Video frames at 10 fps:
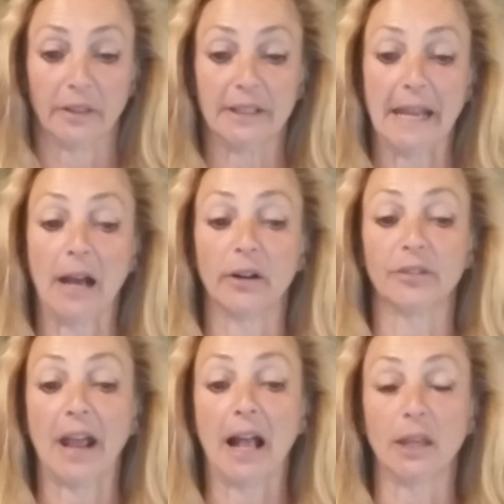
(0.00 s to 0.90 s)
The town
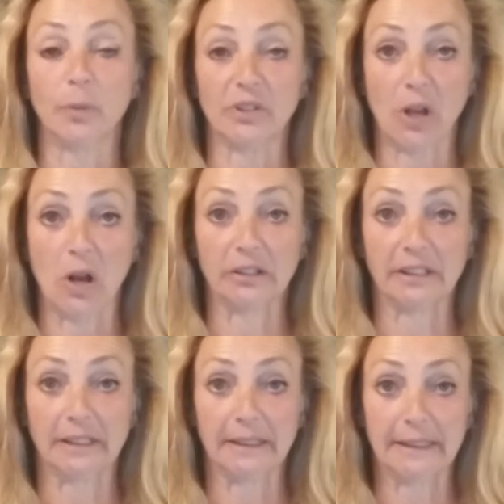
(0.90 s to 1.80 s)
of Hallie,
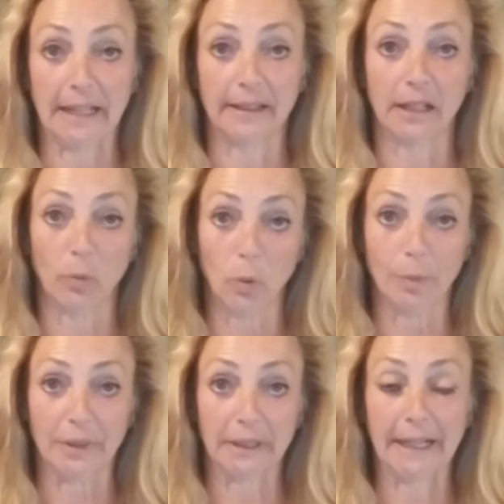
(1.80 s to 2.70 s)
Wisconsin said that a
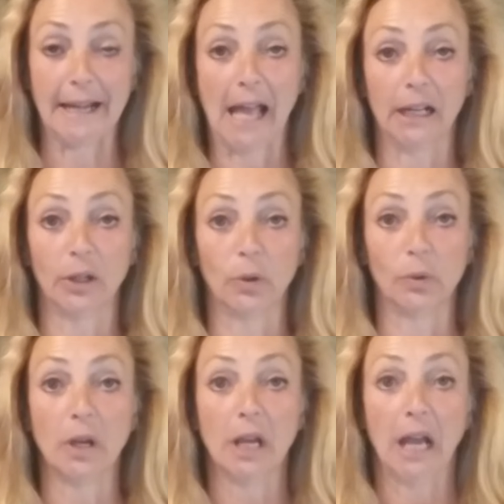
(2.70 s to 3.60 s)
woman cannot
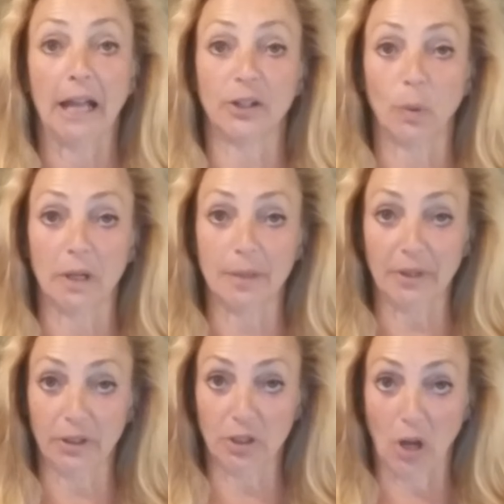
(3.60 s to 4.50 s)
own a $20
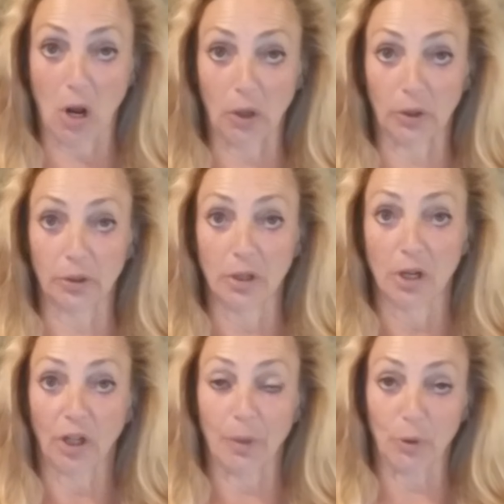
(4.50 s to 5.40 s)
million
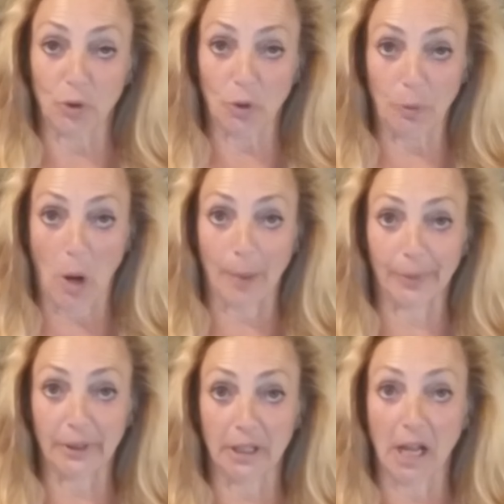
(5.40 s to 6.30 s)
commercial
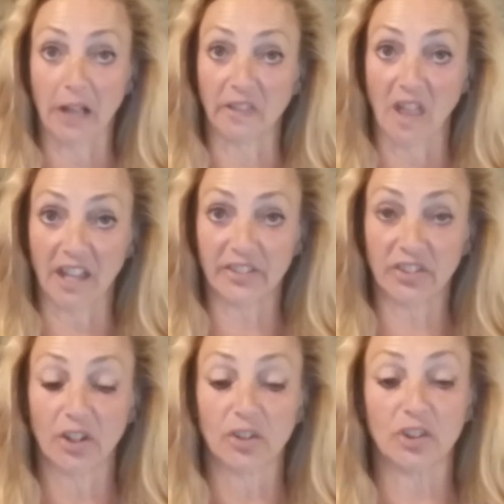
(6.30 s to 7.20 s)
property
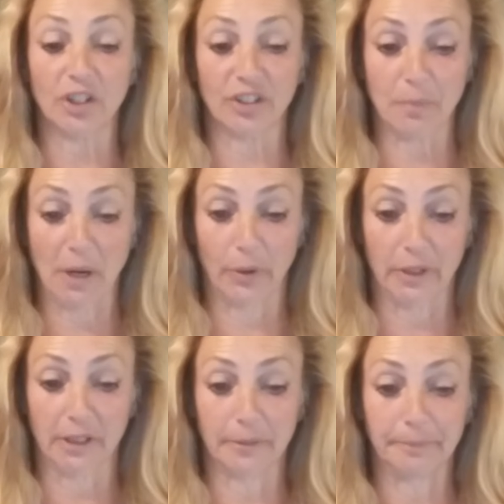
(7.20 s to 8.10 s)
unless she is
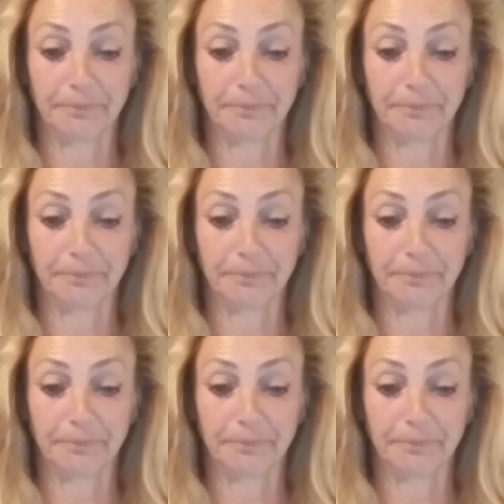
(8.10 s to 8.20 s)
married.